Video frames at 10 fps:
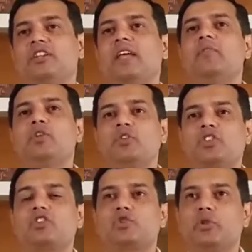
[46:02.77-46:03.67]
For them, it was
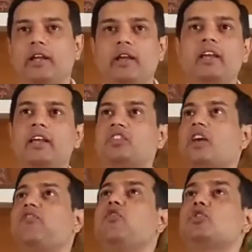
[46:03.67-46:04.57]
just today. Is
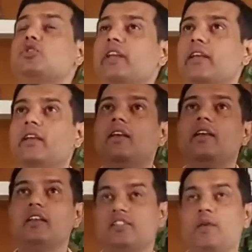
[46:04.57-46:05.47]
there food today?
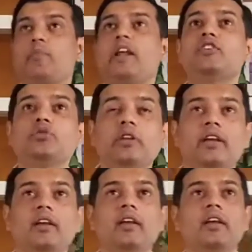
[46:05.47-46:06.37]
Is there bread
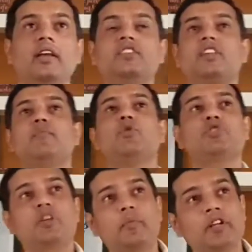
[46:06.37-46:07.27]
today? Is there
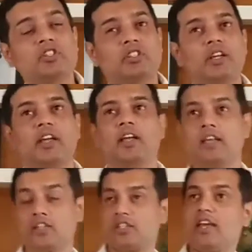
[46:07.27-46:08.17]
music ministry?
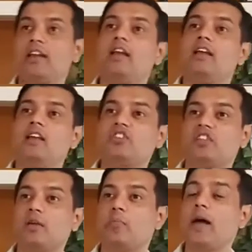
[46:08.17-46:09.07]
Is
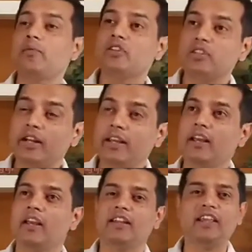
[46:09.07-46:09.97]
there Bible
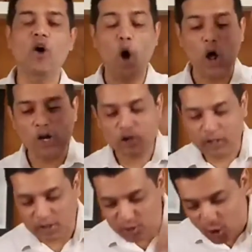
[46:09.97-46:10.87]
study? They
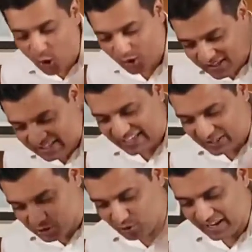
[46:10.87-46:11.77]
saw as
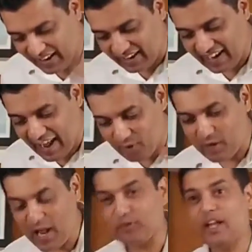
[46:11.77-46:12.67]
today,
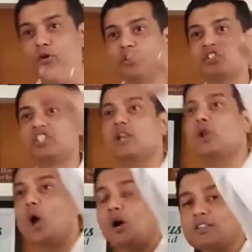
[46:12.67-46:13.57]
now. They couldn't see
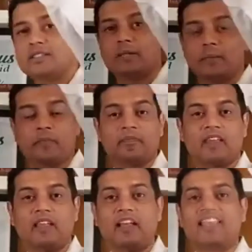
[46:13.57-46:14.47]
long
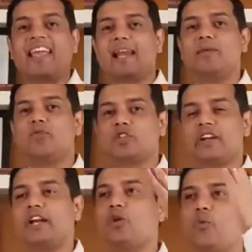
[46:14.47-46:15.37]
term. Caleb was
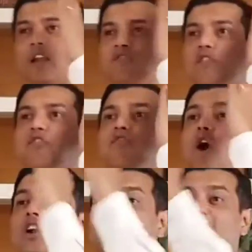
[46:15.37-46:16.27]
ready to wait for
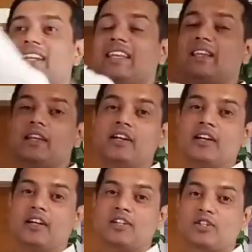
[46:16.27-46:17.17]
40
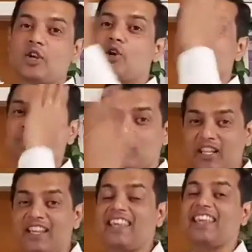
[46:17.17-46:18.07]
years to
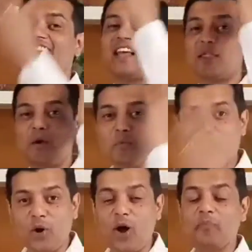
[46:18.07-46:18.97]
see the
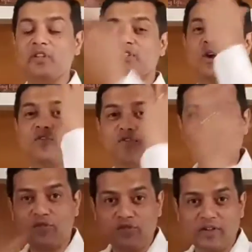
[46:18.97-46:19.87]
promise
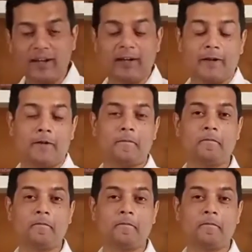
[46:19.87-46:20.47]
fulfilled.